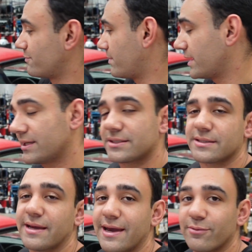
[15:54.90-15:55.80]
from
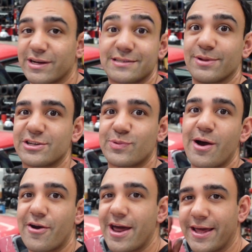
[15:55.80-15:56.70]
Bunnings and we'll get some lunch while
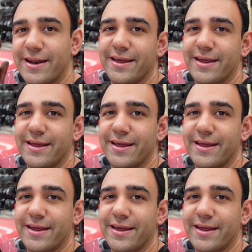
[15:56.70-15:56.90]
we're at it.